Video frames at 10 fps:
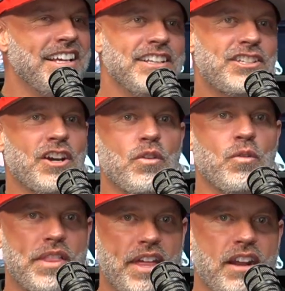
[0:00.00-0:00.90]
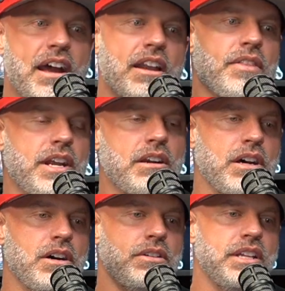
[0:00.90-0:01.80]
So when they're out on their
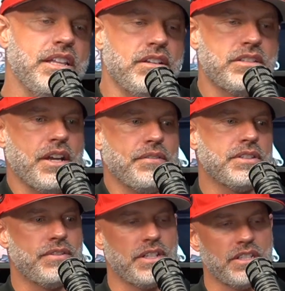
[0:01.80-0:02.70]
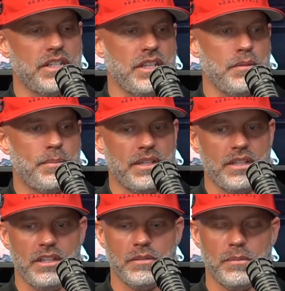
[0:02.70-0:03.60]
own and they're self-sufficient,
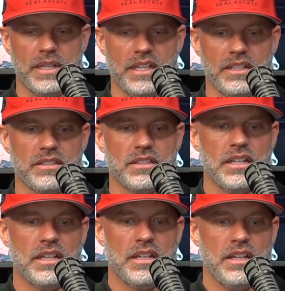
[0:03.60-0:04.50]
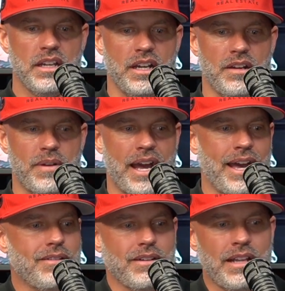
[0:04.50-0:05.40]
independent human beings, I
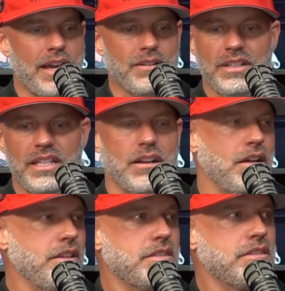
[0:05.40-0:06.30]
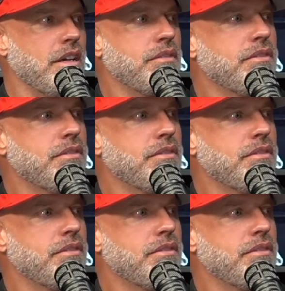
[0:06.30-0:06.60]
don't need all this stuff.